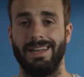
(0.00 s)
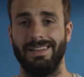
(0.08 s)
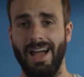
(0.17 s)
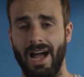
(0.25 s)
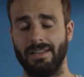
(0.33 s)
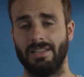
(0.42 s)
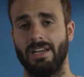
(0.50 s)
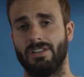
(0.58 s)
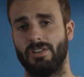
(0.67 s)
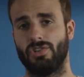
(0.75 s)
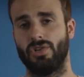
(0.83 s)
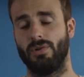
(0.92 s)
Not
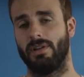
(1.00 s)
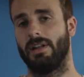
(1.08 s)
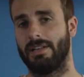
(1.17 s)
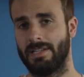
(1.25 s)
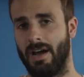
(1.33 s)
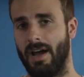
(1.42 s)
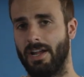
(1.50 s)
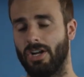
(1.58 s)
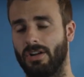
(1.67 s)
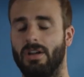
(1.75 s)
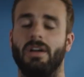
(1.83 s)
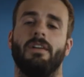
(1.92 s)
to shoot an
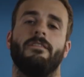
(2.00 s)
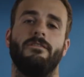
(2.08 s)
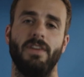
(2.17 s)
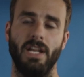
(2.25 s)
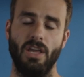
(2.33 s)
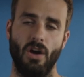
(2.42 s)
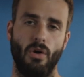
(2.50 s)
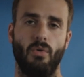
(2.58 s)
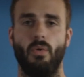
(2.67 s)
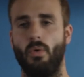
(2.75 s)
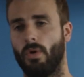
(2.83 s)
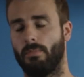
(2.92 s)
entire video
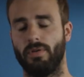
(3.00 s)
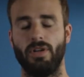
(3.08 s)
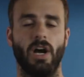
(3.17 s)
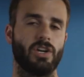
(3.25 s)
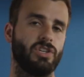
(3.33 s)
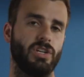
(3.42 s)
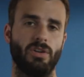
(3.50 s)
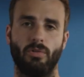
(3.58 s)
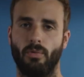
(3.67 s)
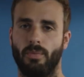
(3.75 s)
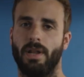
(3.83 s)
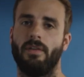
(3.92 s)
or production
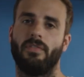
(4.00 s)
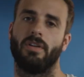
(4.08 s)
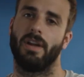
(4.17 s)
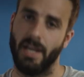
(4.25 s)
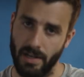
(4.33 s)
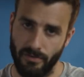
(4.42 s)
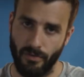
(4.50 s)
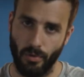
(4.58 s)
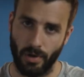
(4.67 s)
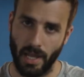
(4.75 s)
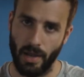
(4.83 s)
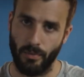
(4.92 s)
or whatever in
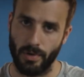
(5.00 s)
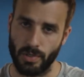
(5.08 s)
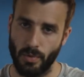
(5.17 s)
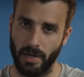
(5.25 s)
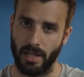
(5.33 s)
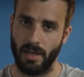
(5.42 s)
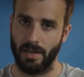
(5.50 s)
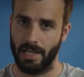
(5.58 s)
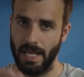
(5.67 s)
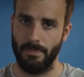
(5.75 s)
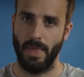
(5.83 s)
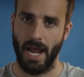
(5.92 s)
4K 120.
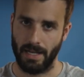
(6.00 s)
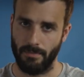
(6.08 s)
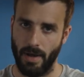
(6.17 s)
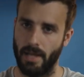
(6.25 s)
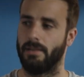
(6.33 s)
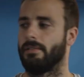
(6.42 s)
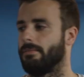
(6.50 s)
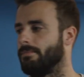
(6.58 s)
Keep that in mind.